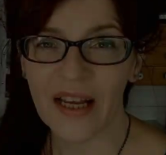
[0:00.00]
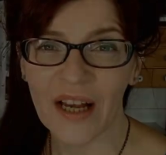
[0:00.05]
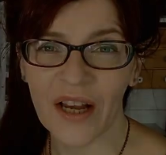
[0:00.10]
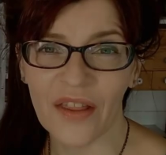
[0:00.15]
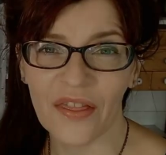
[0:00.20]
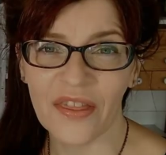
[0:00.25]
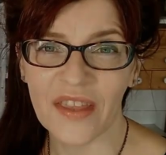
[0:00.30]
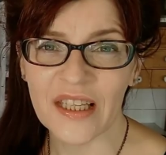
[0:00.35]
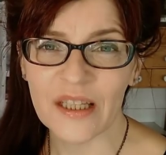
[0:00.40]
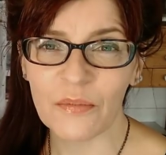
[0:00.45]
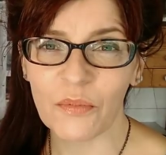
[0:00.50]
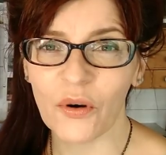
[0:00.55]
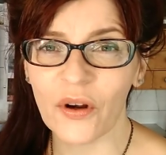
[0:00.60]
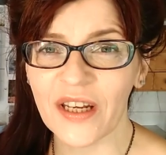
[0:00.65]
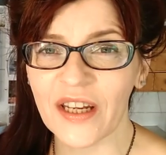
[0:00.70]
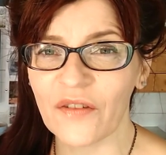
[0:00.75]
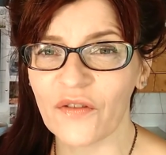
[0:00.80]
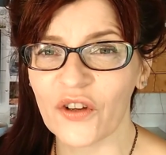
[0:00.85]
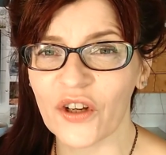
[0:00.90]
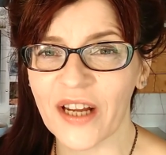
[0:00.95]
At this
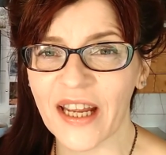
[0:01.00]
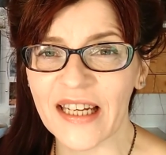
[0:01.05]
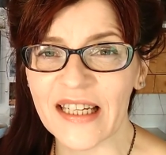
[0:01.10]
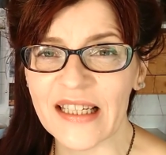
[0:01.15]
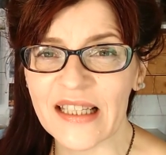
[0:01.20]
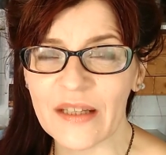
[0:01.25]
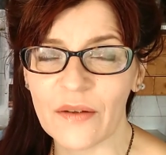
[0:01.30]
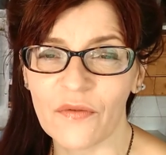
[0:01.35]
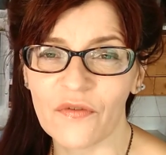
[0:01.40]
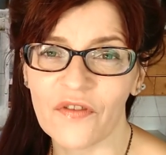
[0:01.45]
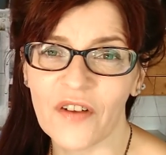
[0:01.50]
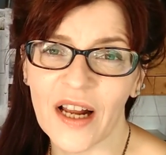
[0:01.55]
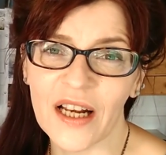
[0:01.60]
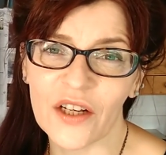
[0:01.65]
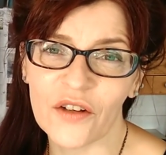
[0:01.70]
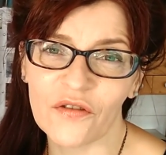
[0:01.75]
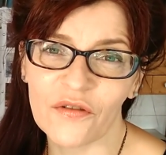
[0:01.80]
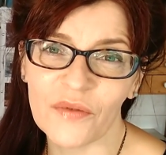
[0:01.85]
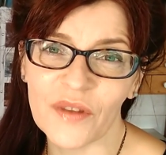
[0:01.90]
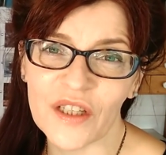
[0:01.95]
point, if you're getting some
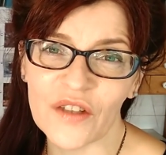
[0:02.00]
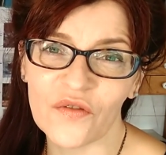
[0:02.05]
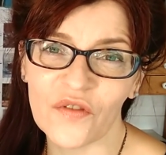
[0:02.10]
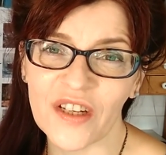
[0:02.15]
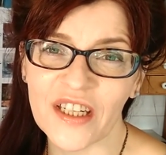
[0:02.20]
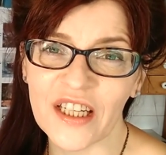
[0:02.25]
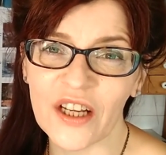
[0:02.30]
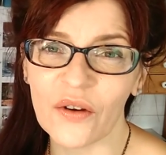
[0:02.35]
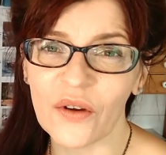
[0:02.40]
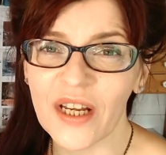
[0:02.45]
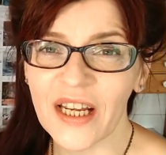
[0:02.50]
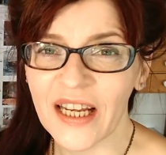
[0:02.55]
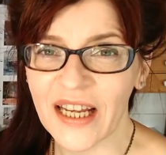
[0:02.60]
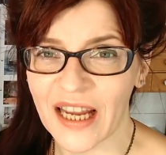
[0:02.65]
value from this video,